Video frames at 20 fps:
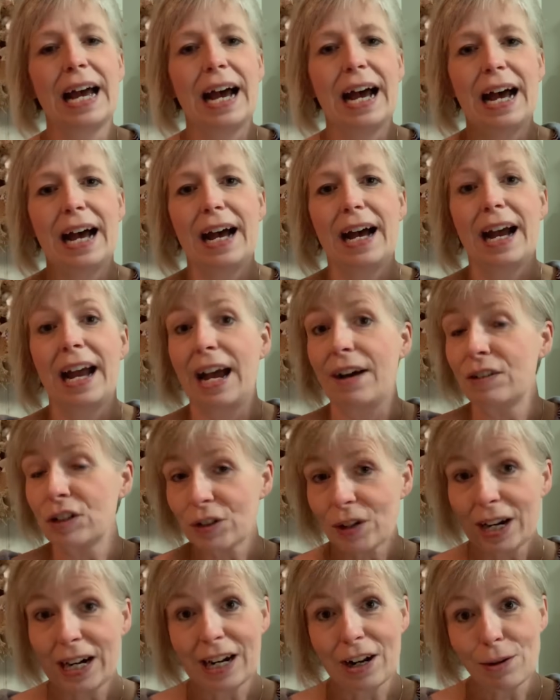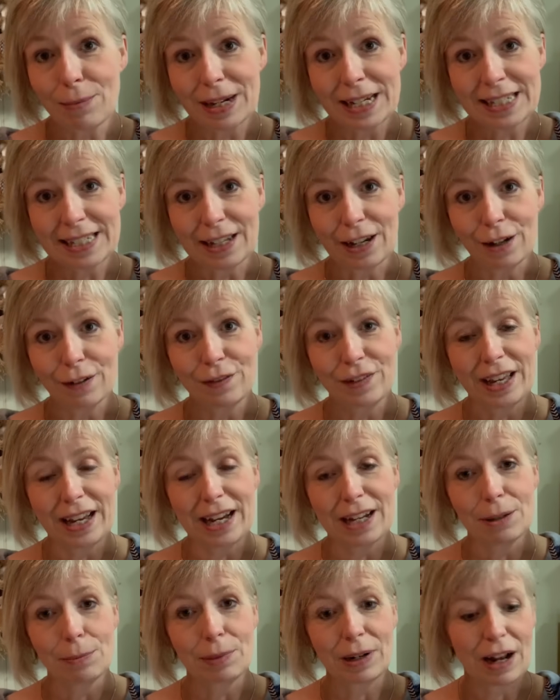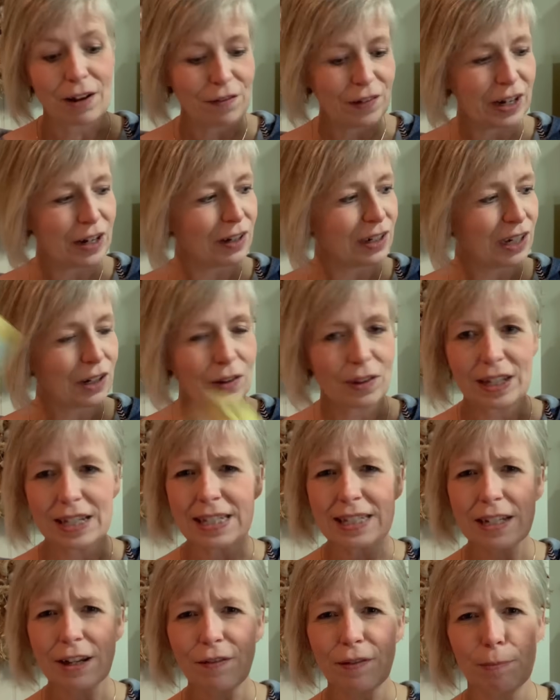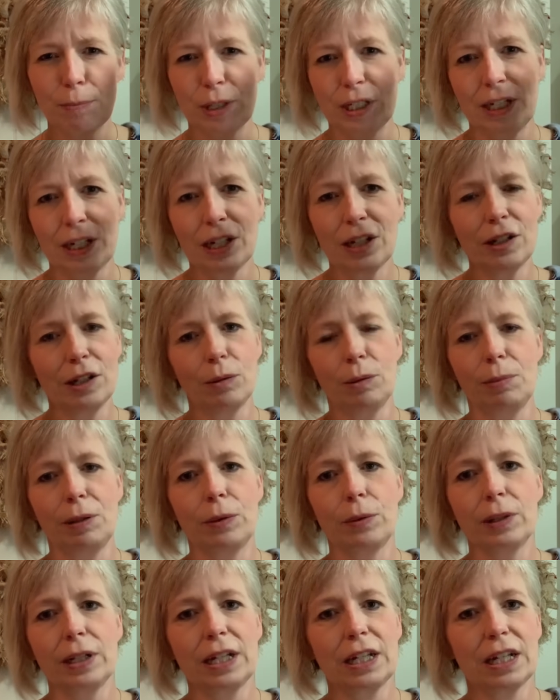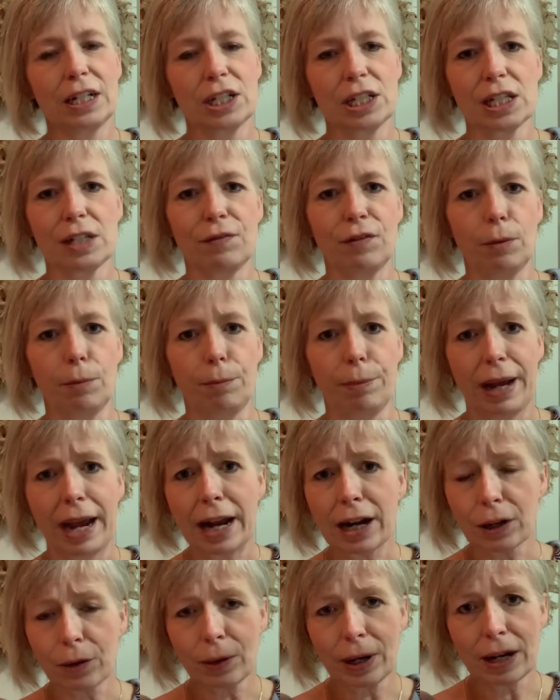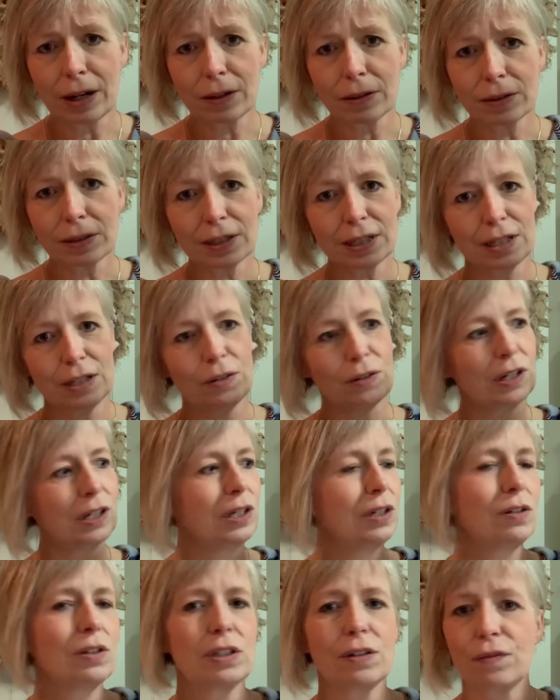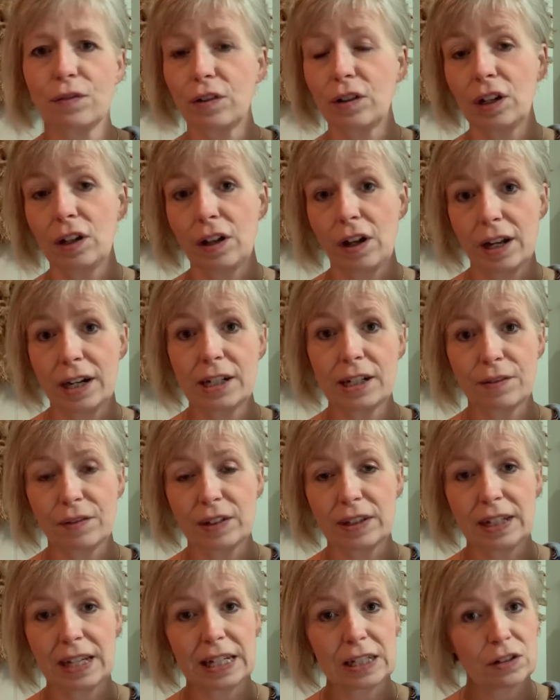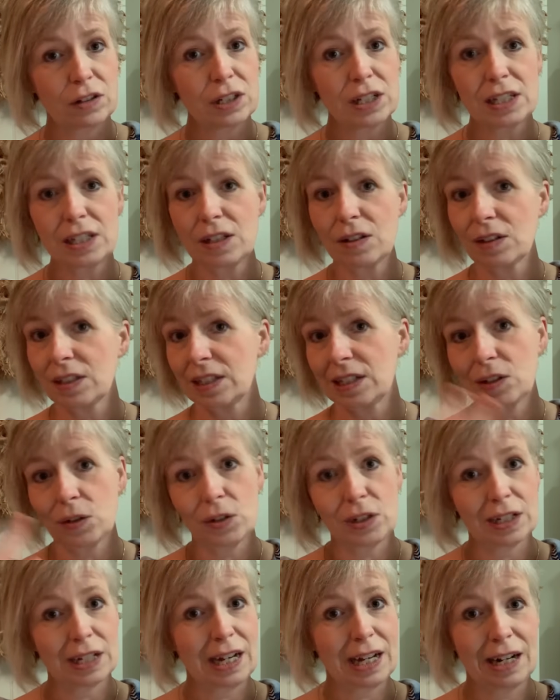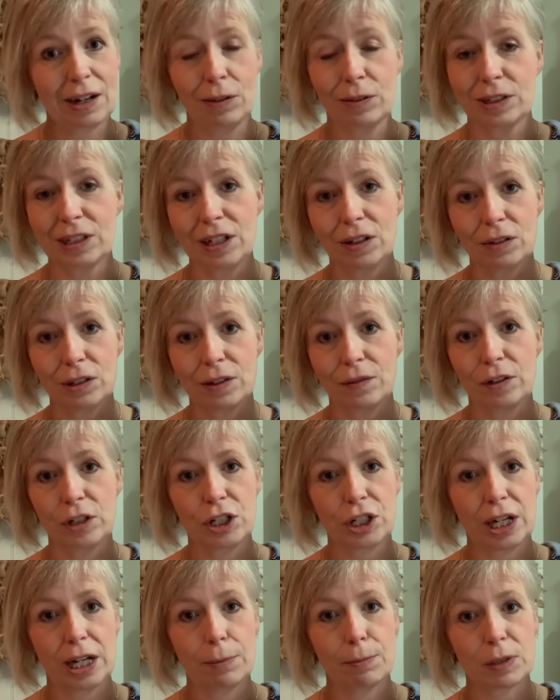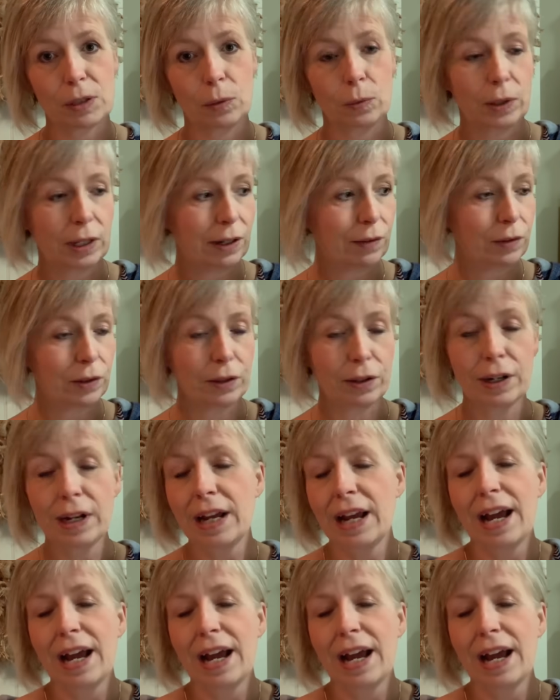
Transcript: uh, I haven't tried it out myself yet, but I figured, you know, this stuff in particular would be really good just for backgrounds. You could use it for a lot of different things or just use scissors and cut out, you know, different shapes or whatever.